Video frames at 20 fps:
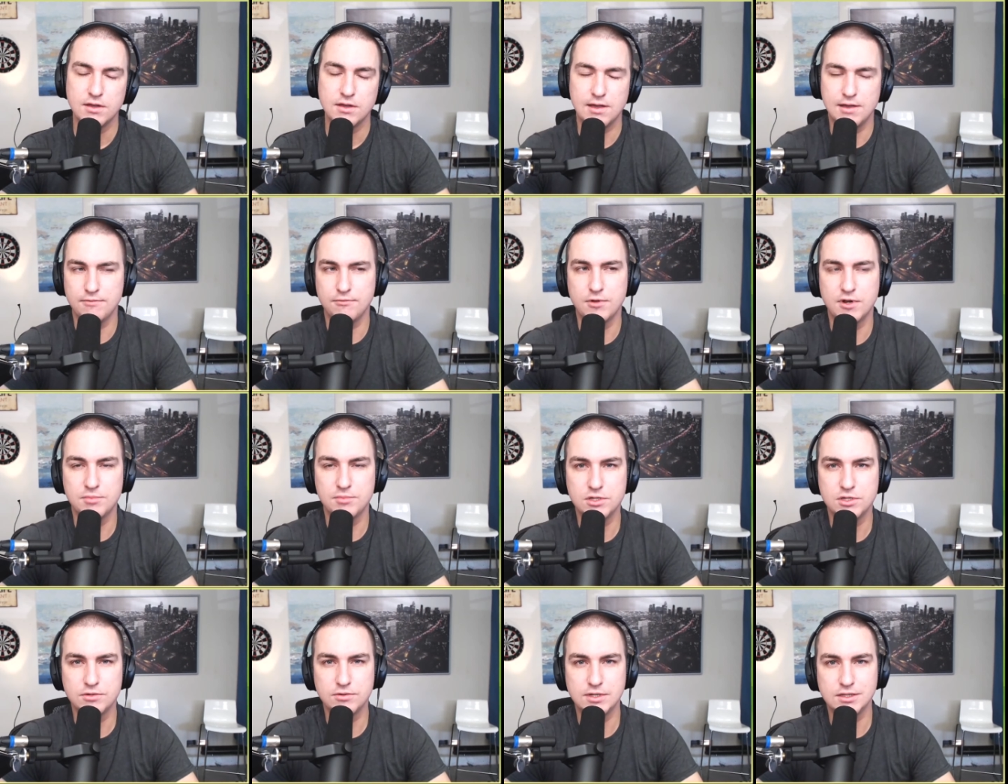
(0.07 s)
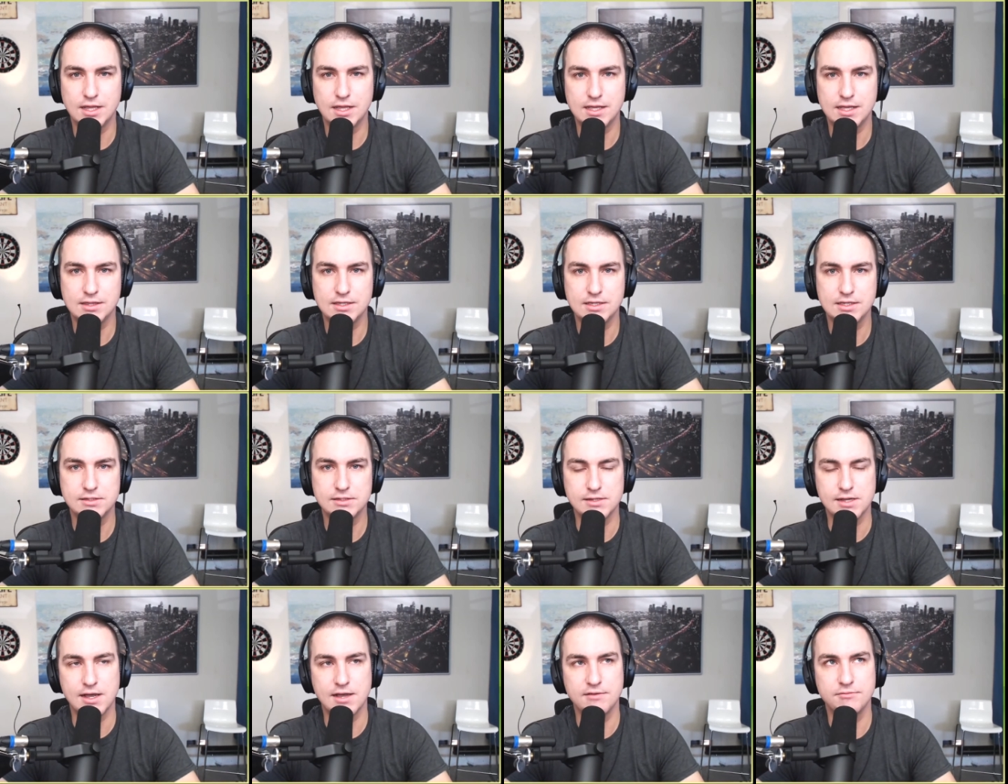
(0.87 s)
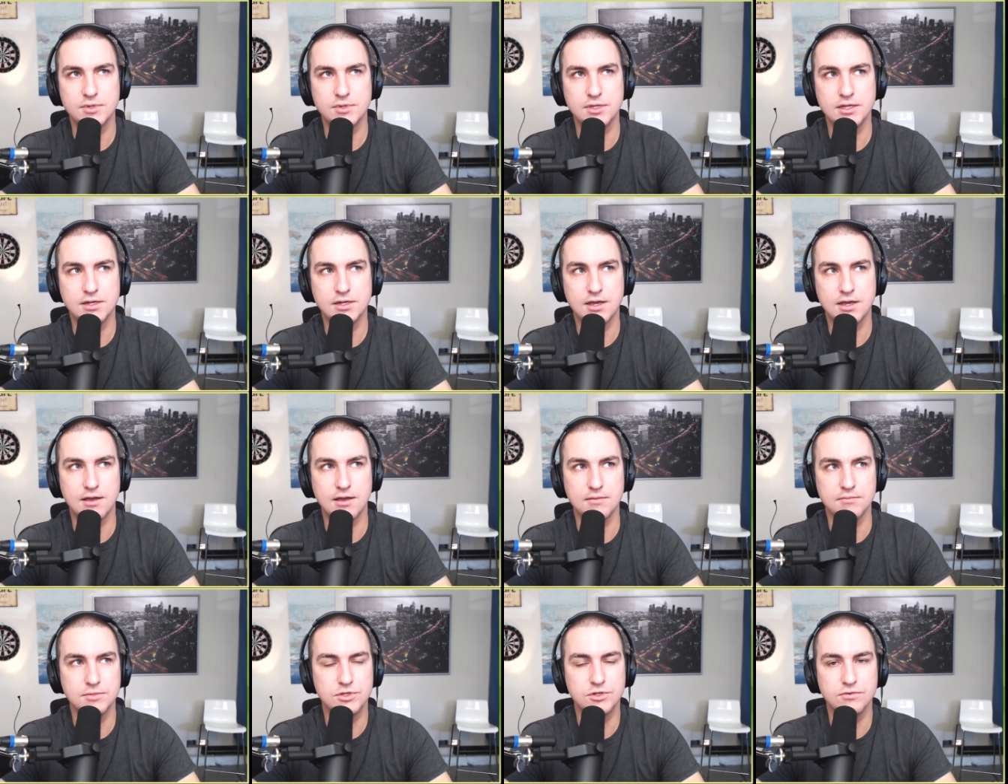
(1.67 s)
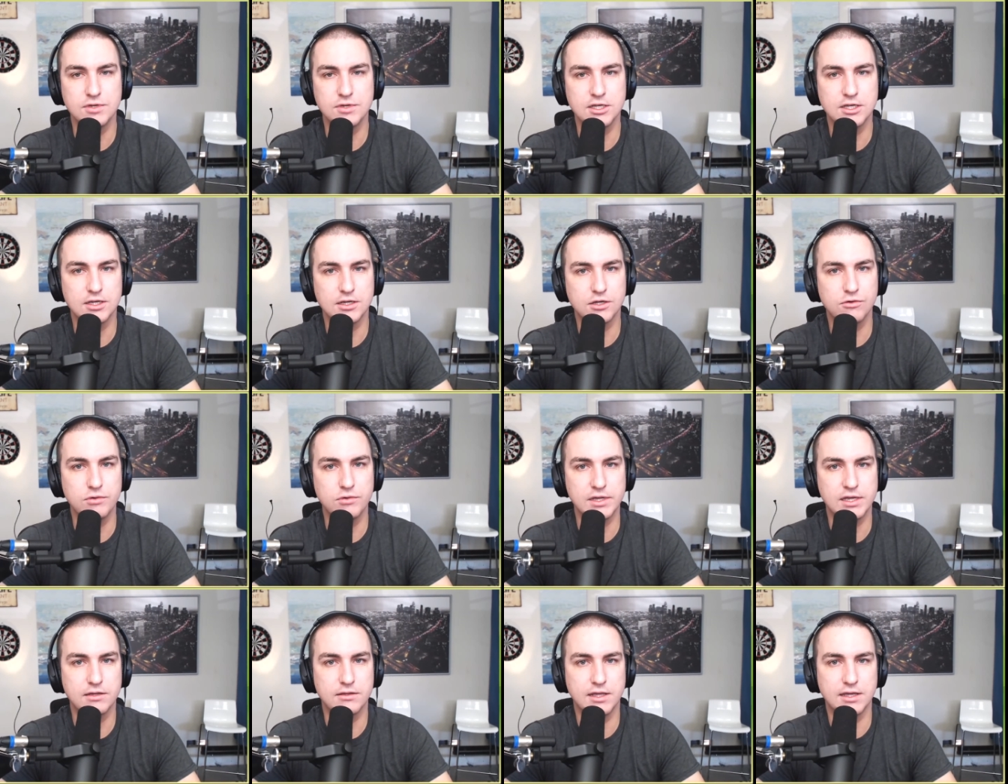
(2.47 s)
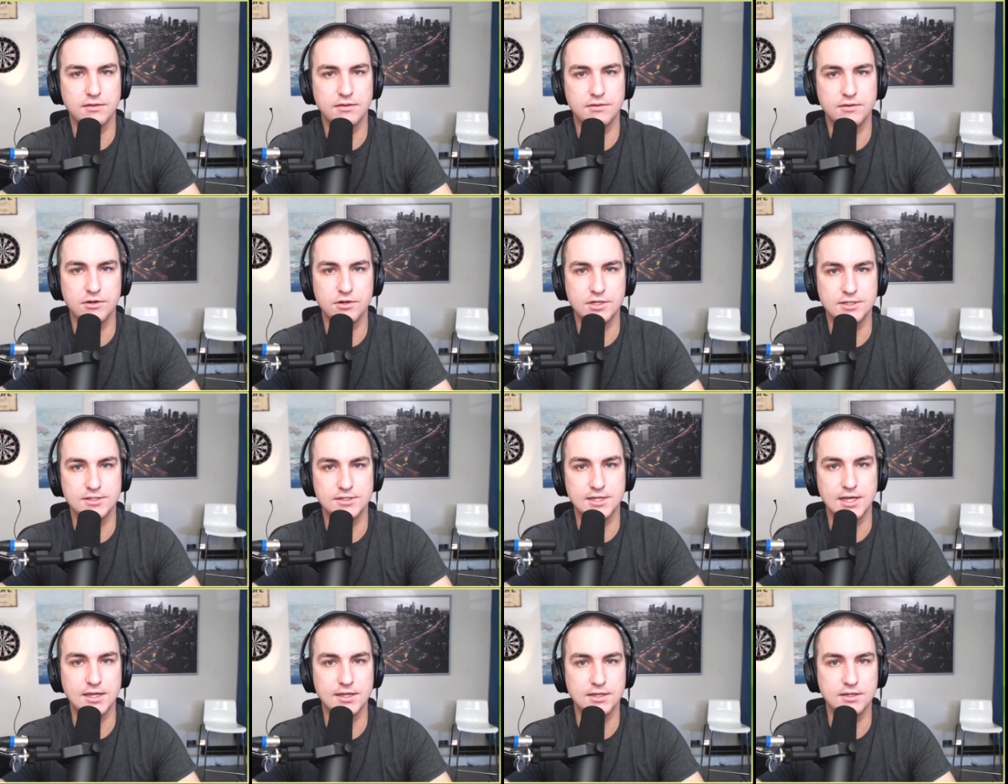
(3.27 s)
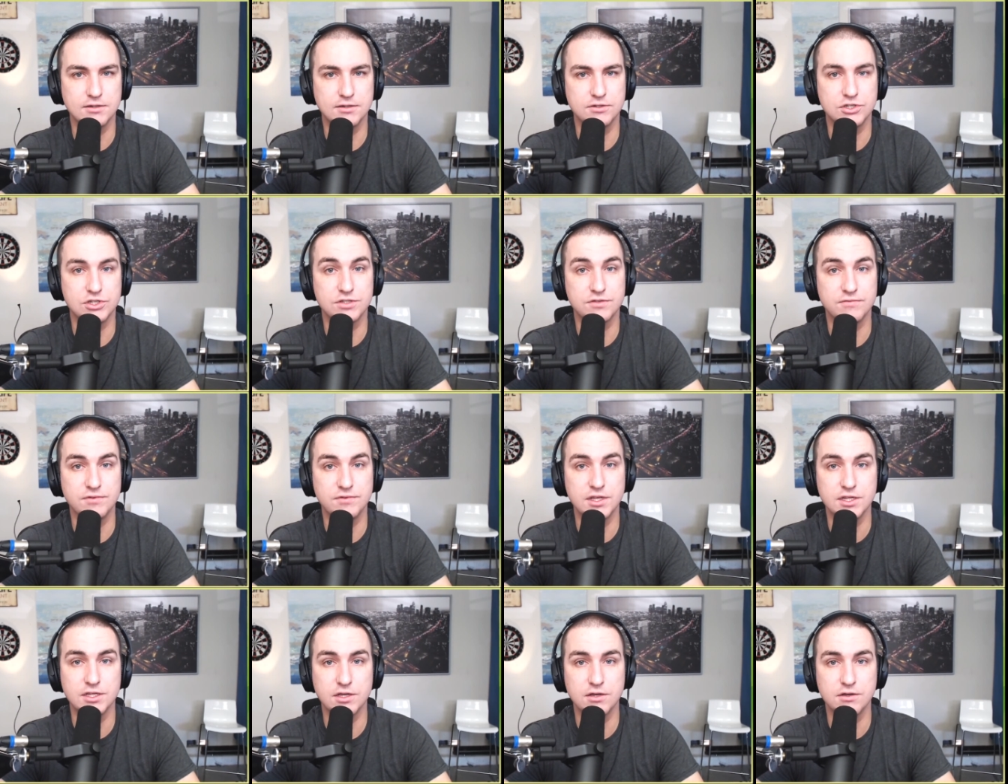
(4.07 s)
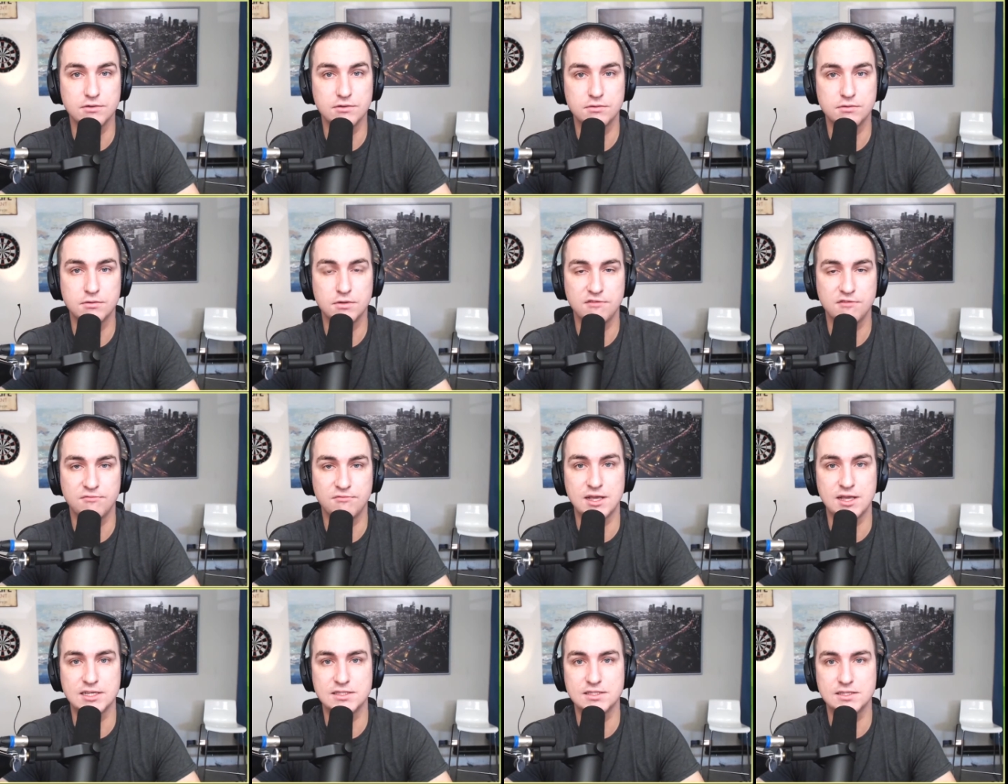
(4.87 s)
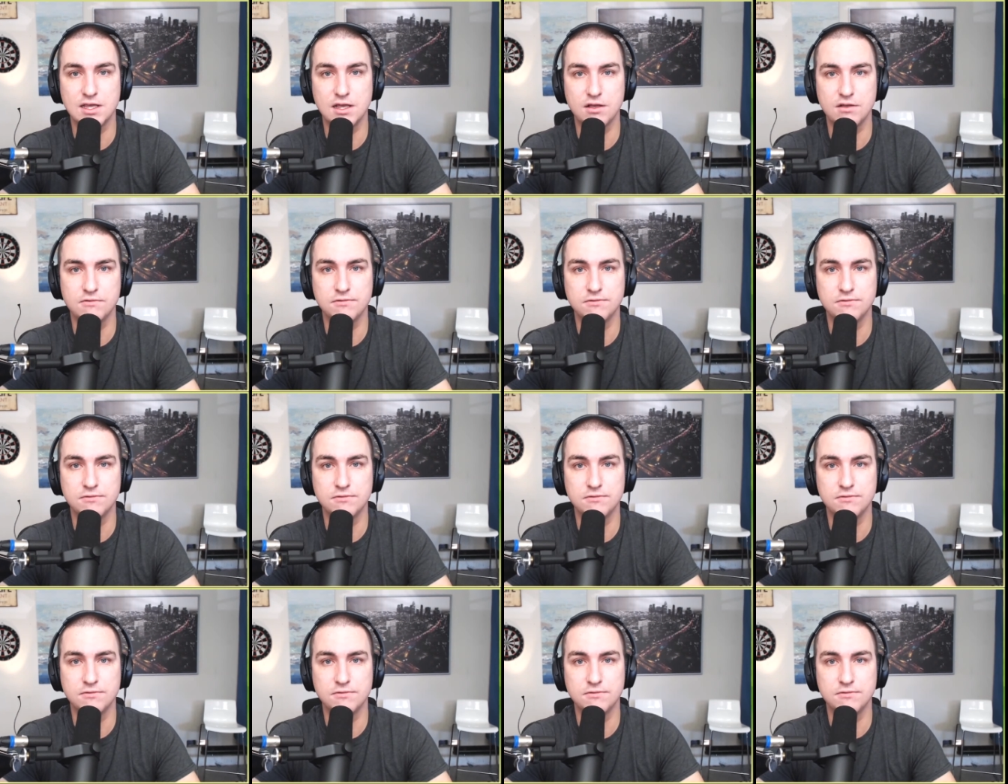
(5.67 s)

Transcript: what I've been doing lately is I've been doing a quick like 30-second just video of myself